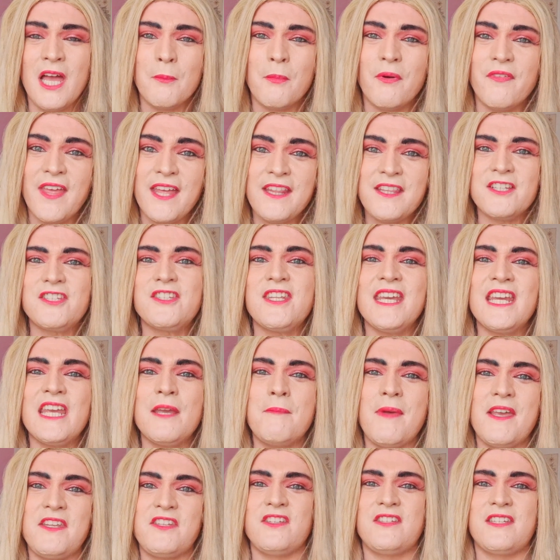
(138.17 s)
But then the
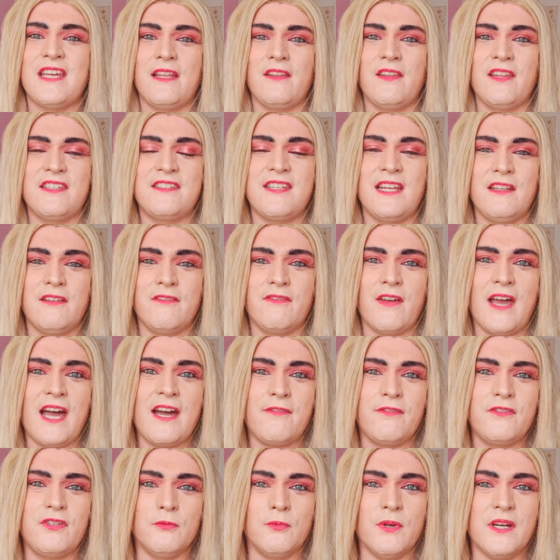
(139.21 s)
second message that they send
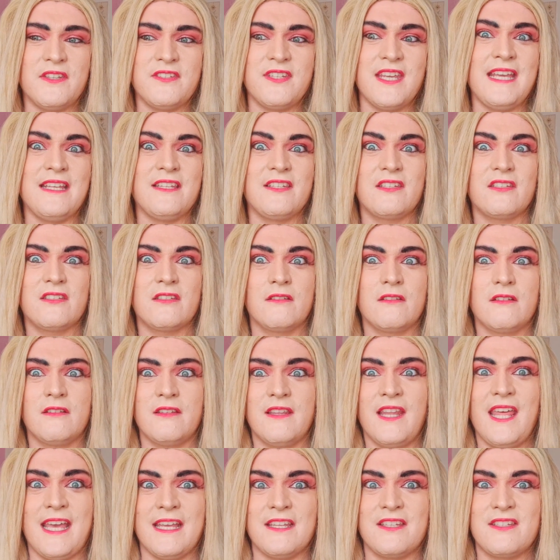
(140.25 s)
afterwards is
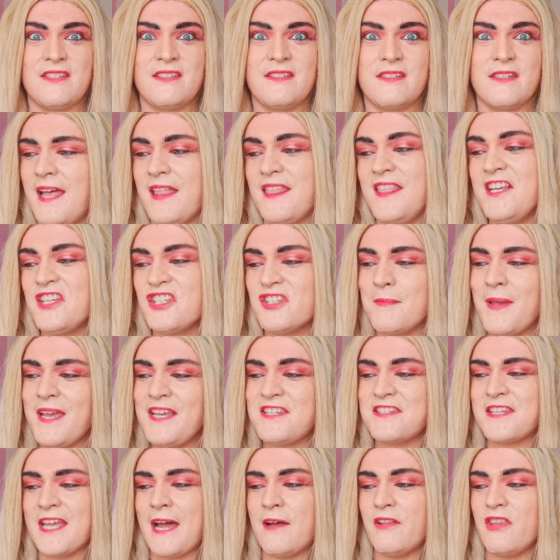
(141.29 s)
this. This may
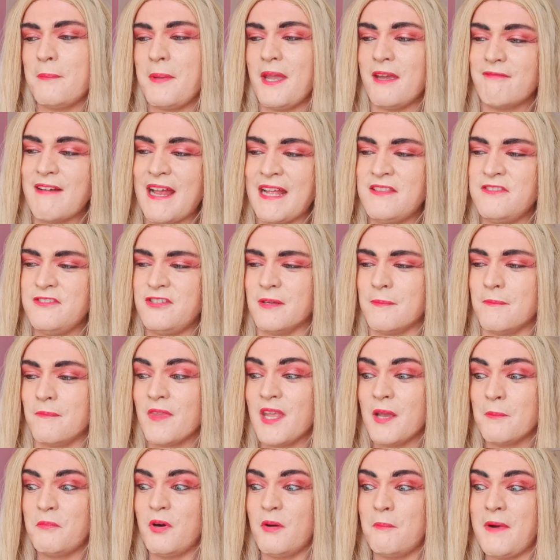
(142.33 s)
sound a bit random,
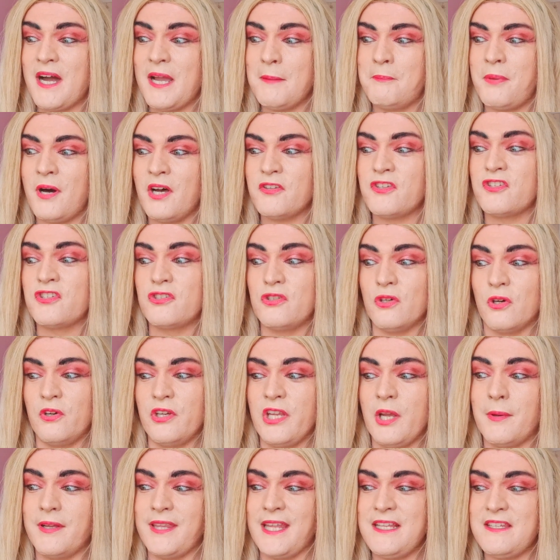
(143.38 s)
but my boss saw
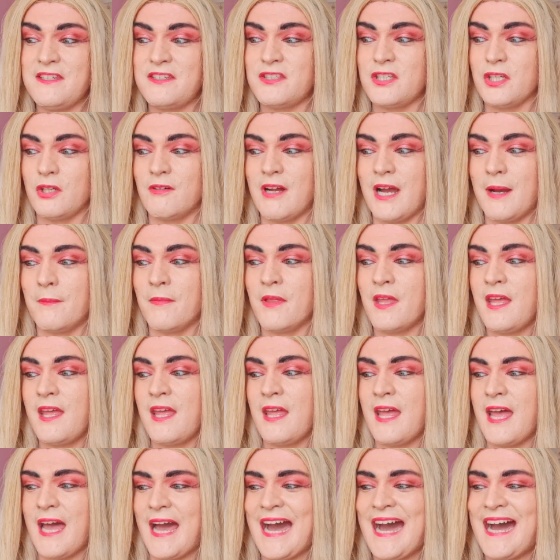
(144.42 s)
you on Instagram
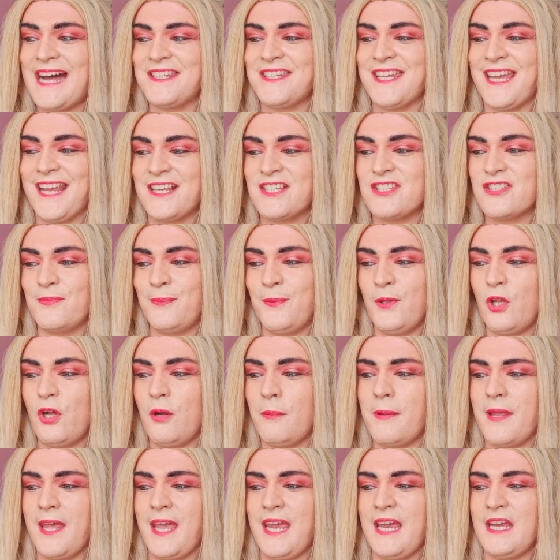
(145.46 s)
at Explore
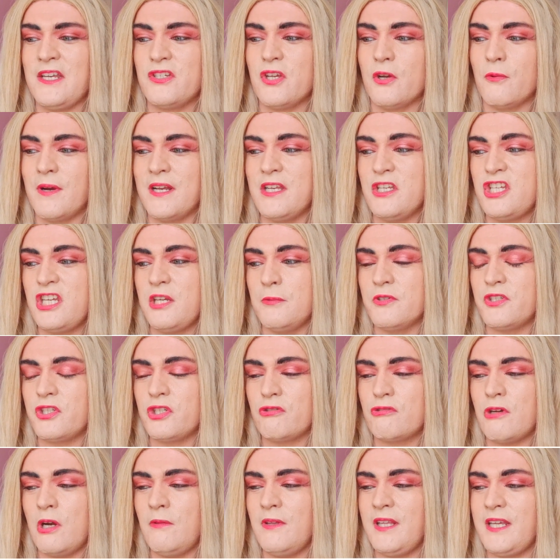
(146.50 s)
page when she was
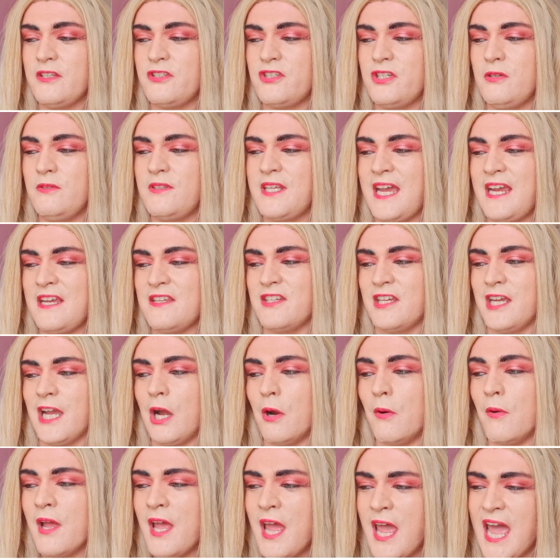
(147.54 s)
scrolling 2 days ago
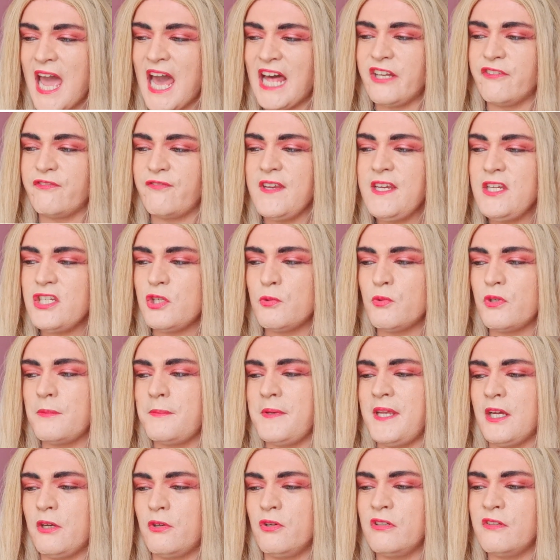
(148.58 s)
and thinks you would
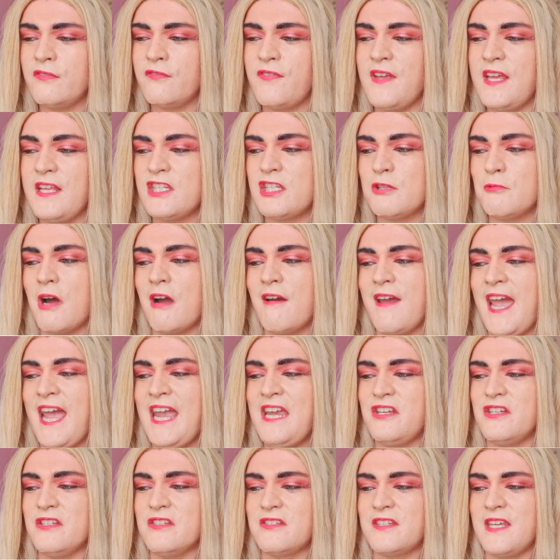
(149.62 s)
be a good fit to our
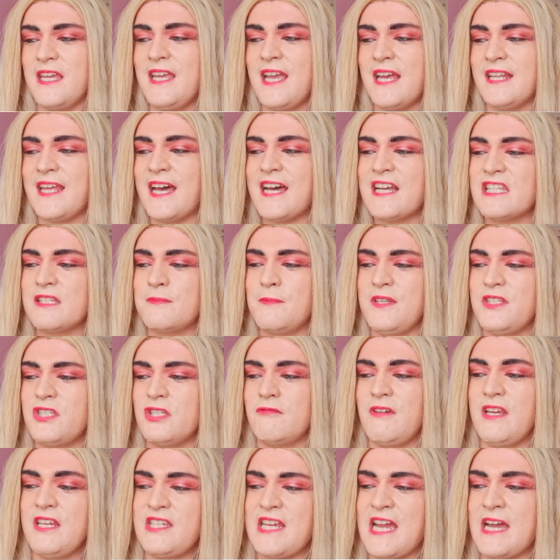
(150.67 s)
agency and asked me
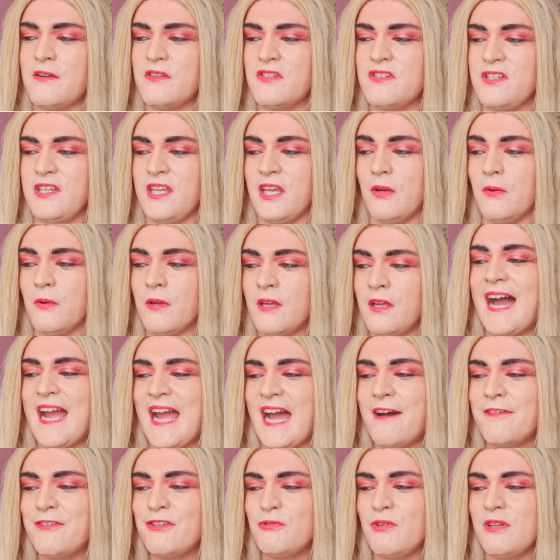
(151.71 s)
to reach out to you. I
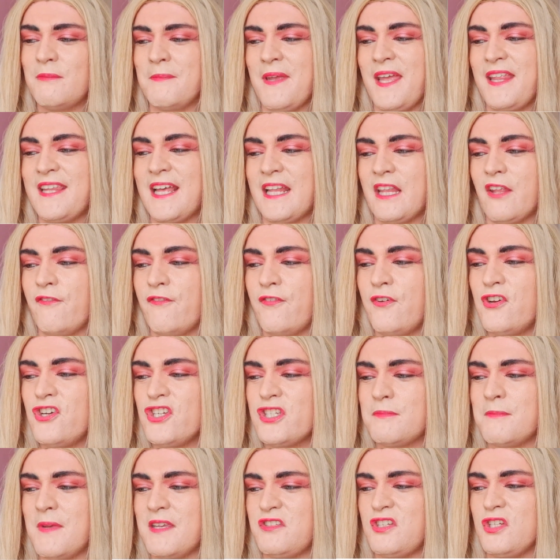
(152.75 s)
have to admit that the
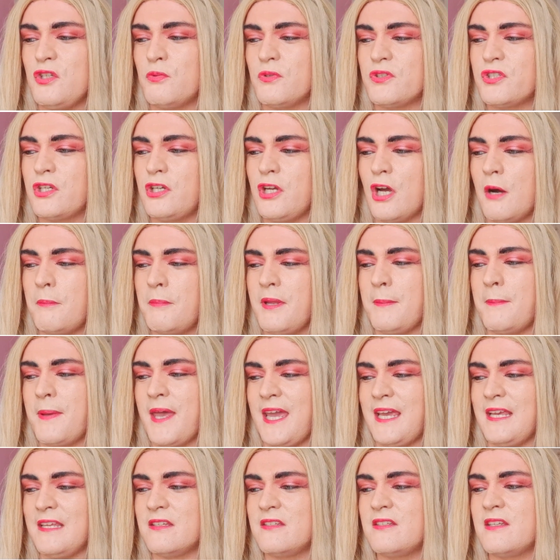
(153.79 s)
first message was
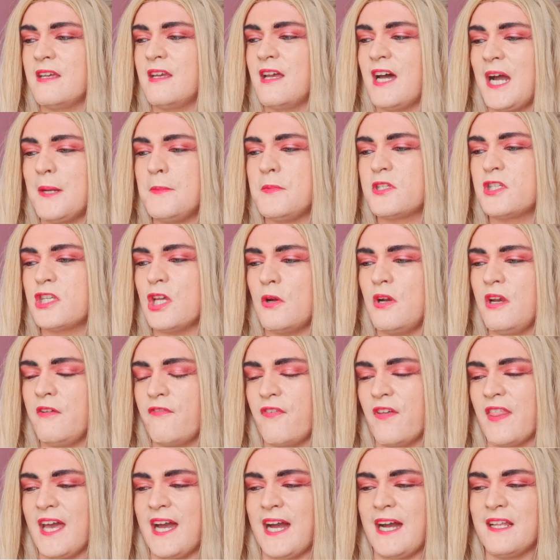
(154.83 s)
copy-paste. I'm sorry
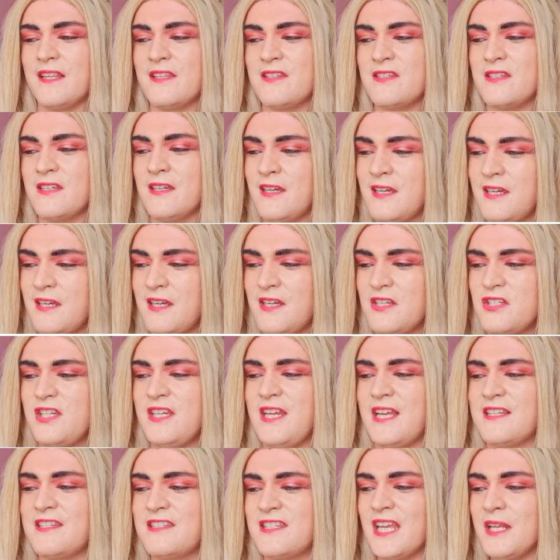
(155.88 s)
for that. She
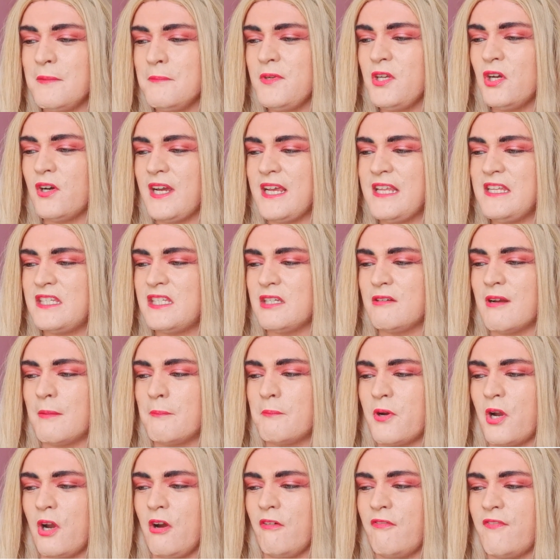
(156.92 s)
has sent me your
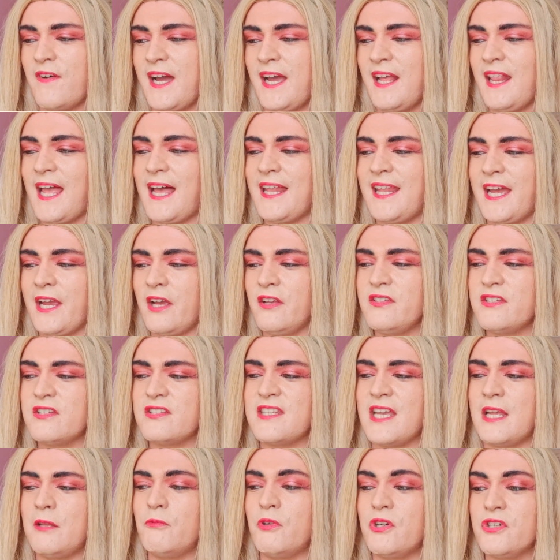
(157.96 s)
Instagram profile and I
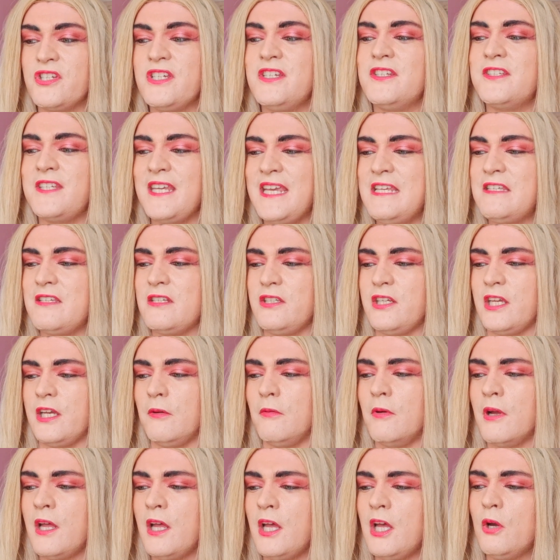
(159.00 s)
understand what she sees in you.
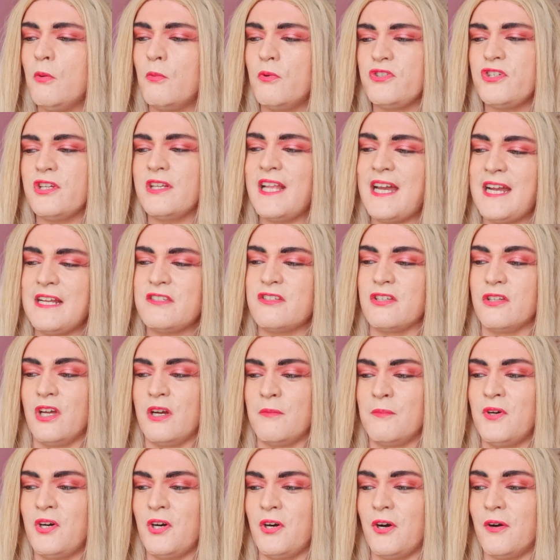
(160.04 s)
Would you like to
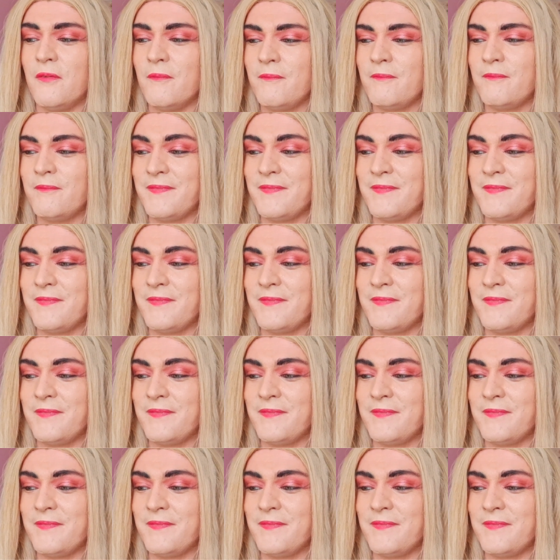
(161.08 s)
know more?